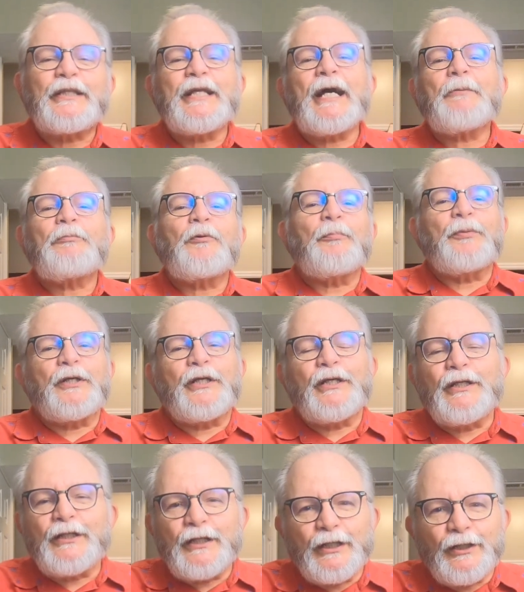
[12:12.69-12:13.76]
That will
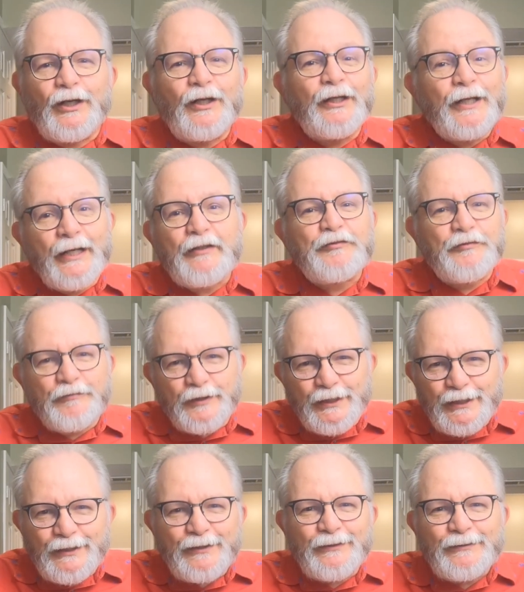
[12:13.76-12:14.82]
be in our next
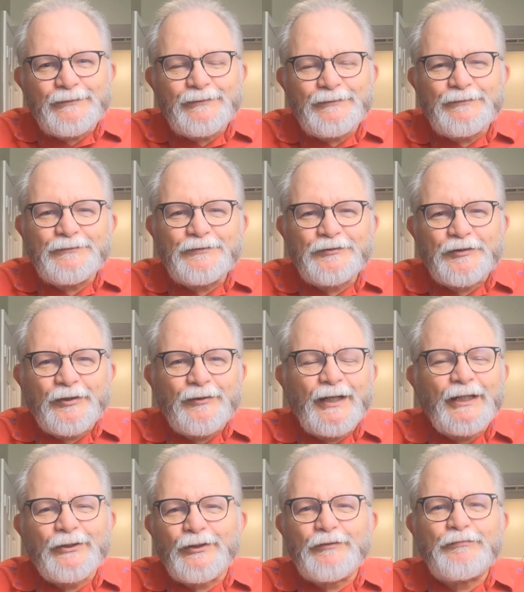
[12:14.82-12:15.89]
video. So
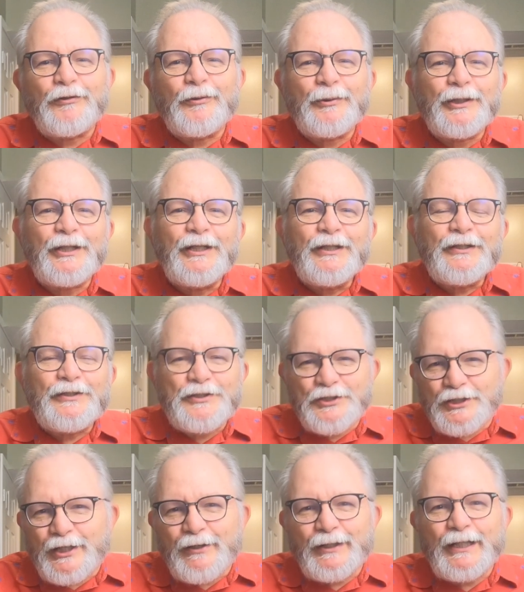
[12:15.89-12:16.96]
I look forward to
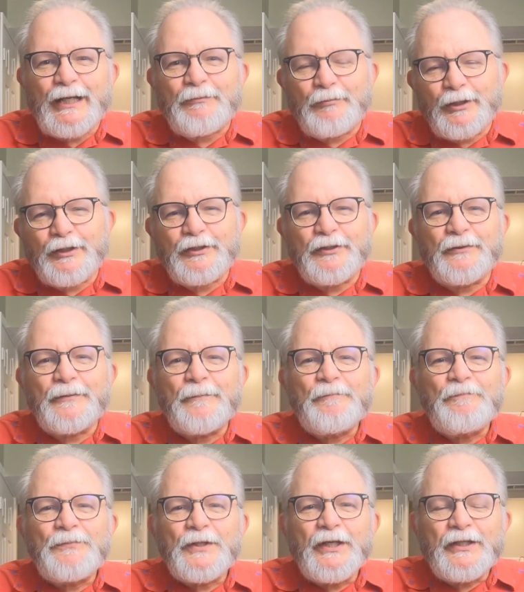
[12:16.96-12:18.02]
sharing that with you.
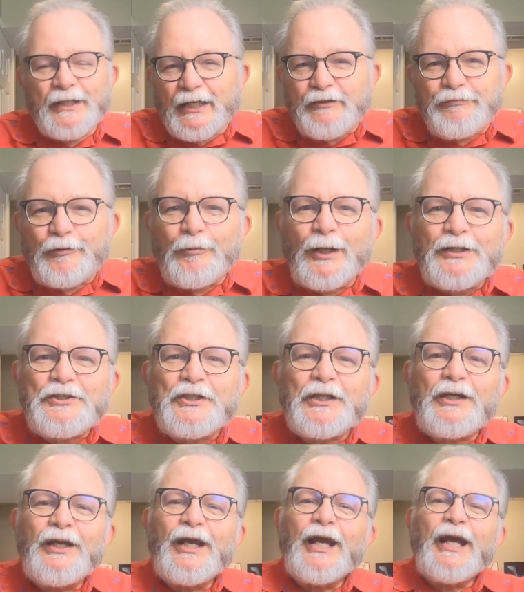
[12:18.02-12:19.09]
Thanks for watching.
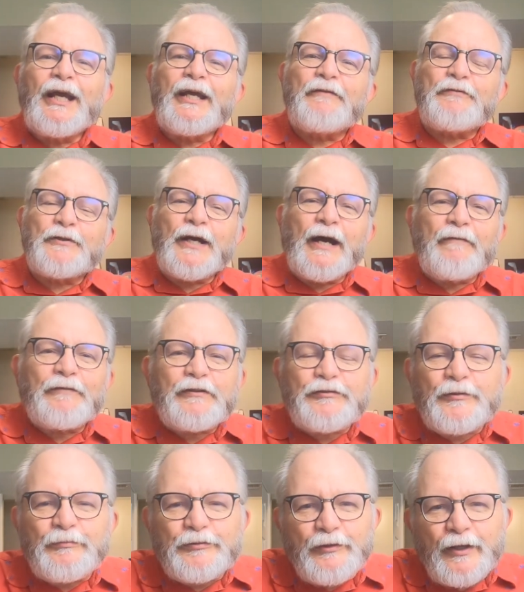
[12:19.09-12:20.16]
If you haven't
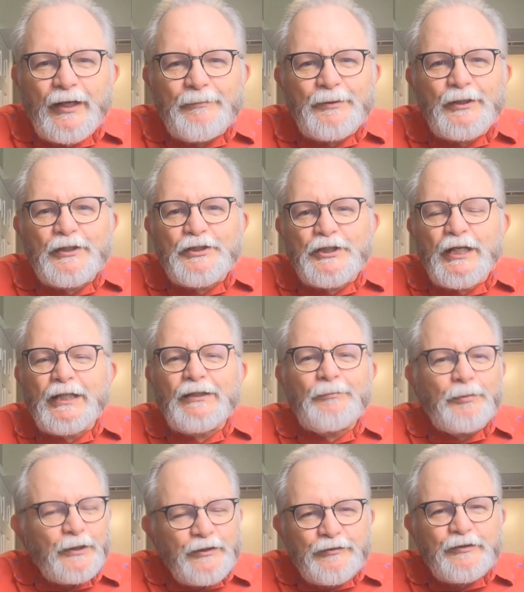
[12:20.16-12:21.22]
subscribed to the channel,
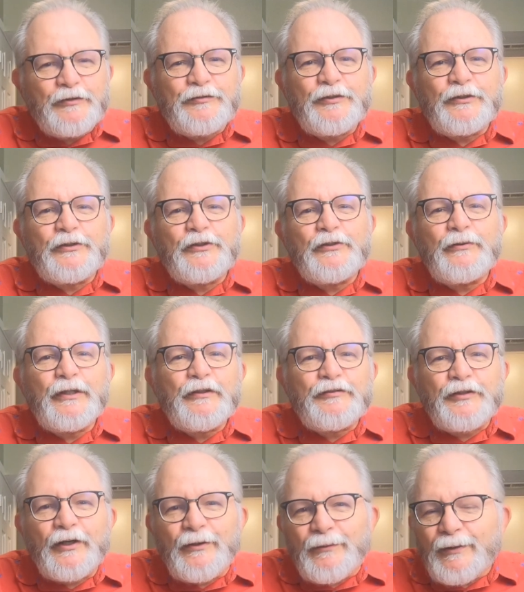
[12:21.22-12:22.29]
please consider doing
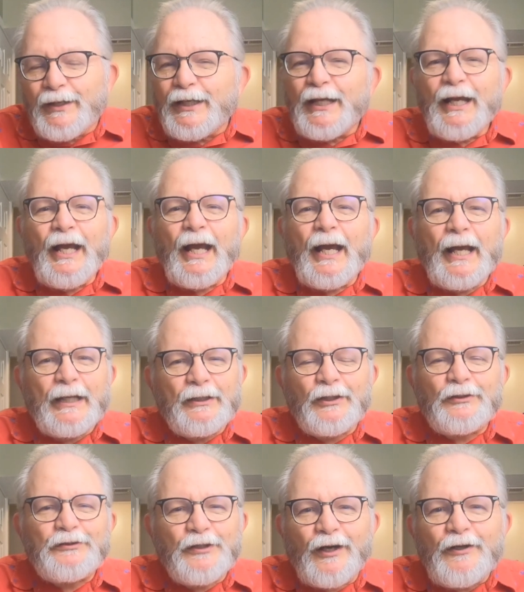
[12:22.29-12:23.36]
so, and I'll
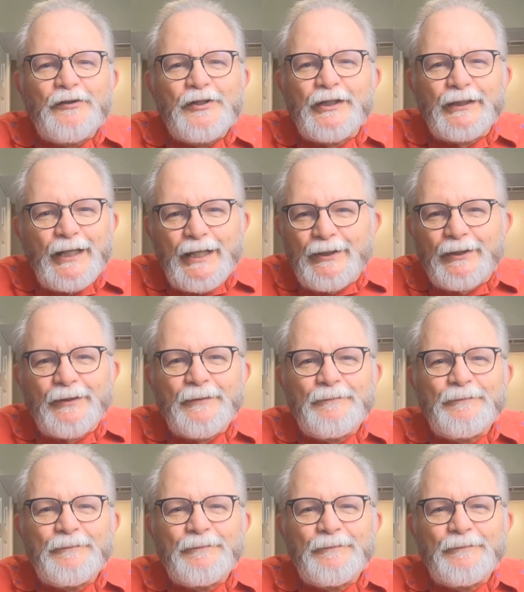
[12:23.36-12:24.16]
talk to you later.